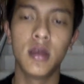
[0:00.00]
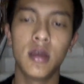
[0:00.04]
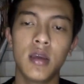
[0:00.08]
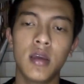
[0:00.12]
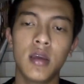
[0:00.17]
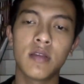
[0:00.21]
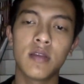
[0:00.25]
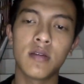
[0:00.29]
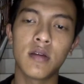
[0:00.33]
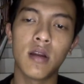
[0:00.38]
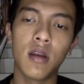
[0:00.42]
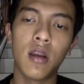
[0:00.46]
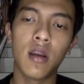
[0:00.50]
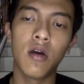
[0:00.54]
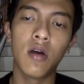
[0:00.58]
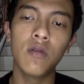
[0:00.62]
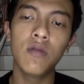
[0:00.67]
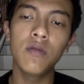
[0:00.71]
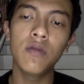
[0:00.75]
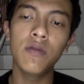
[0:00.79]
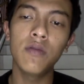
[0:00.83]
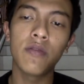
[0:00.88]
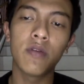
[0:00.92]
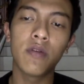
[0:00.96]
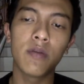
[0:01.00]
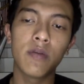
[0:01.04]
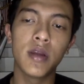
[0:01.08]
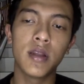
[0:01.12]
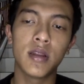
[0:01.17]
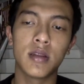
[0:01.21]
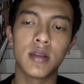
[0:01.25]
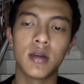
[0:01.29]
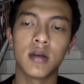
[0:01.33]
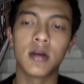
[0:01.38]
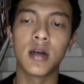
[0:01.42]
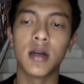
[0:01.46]
It allows for
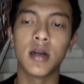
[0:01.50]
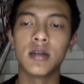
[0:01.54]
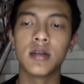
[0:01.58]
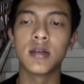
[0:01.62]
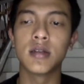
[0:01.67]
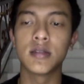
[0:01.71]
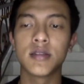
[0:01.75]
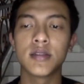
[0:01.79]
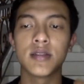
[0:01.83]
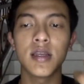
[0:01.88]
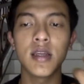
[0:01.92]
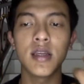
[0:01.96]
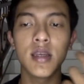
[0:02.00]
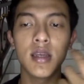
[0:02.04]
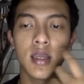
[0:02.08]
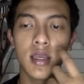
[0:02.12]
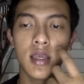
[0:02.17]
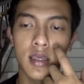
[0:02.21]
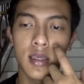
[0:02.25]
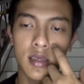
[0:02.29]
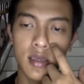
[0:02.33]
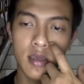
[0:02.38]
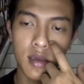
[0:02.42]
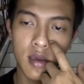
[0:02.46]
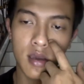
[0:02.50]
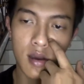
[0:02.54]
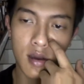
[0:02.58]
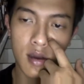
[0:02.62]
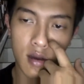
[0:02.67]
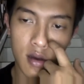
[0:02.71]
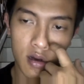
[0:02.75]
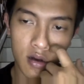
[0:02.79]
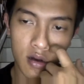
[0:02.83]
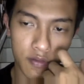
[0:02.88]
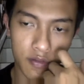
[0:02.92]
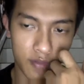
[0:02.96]
better understanding
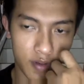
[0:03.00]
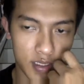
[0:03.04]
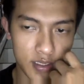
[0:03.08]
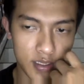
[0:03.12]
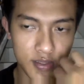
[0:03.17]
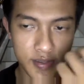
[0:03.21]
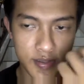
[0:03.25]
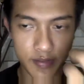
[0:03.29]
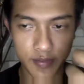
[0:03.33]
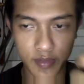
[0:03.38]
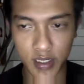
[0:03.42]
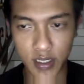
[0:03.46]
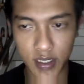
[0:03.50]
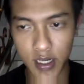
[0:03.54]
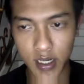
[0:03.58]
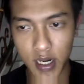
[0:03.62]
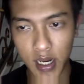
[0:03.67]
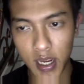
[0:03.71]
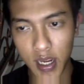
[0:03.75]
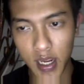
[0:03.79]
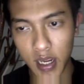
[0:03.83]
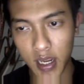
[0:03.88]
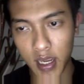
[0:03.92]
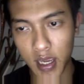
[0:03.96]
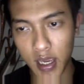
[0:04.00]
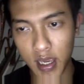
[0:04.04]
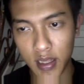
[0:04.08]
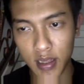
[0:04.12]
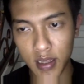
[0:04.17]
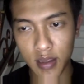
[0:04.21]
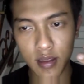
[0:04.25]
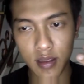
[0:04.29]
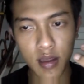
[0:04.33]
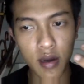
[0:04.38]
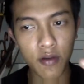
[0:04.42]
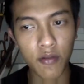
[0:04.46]
of customer
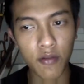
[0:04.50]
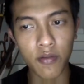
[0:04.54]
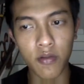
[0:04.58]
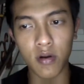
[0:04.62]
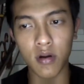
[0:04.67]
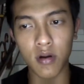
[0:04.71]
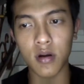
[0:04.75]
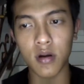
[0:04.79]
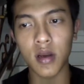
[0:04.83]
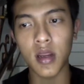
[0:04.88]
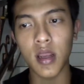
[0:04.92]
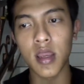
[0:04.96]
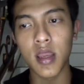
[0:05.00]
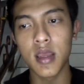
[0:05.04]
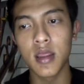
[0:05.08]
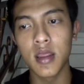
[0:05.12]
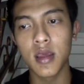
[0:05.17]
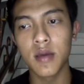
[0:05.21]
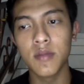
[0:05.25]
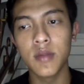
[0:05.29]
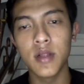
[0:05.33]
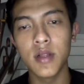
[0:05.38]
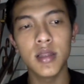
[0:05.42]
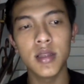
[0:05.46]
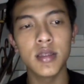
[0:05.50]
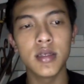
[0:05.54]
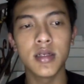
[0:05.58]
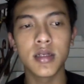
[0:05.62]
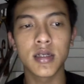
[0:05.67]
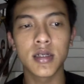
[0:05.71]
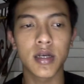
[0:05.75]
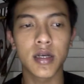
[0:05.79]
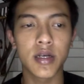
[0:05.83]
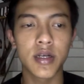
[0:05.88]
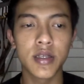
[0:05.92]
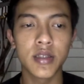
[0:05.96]
and therefore enable the
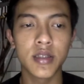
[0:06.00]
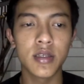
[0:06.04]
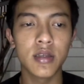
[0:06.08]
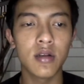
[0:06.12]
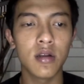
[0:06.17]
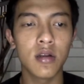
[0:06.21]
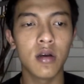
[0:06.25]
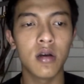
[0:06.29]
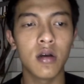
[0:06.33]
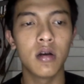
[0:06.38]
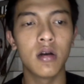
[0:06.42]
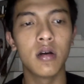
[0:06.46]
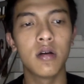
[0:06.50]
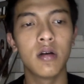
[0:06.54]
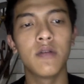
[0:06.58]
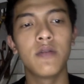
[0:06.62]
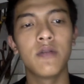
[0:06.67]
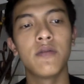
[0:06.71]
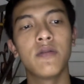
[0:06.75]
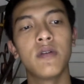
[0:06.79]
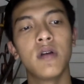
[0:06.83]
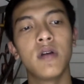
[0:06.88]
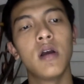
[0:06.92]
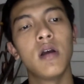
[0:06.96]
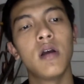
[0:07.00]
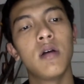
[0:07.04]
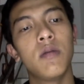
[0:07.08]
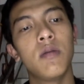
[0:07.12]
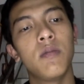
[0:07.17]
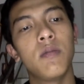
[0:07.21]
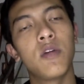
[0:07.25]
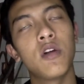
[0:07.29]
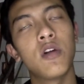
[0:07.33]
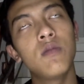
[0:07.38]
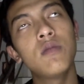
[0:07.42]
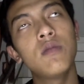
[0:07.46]
creating of
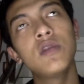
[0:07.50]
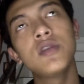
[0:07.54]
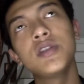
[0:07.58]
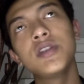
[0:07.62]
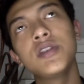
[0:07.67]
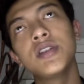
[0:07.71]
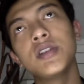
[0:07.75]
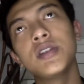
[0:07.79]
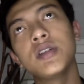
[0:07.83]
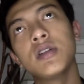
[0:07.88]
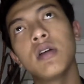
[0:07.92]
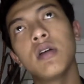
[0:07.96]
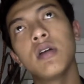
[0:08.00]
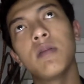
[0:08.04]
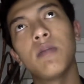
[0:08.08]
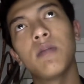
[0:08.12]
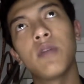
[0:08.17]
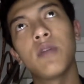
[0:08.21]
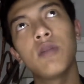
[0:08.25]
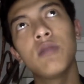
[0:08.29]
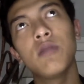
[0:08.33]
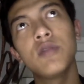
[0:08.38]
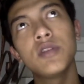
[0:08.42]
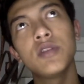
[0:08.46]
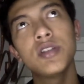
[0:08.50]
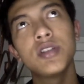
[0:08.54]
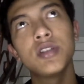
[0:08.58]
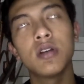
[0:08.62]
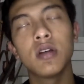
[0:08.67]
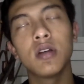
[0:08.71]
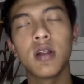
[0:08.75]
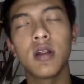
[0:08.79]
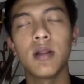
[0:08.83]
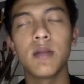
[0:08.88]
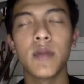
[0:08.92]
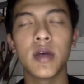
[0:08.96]

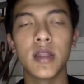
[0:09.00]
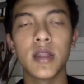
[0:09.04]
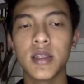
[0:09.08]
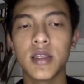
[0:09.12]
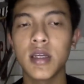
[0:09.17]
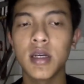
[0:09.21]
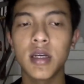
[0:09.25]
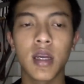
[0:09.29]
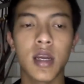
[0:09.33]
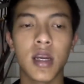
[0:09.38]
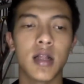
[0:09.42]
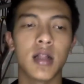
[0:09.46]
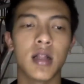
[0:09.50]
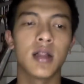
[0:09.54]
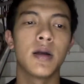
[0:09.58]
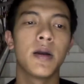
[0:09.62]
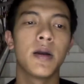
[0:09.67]
promotional material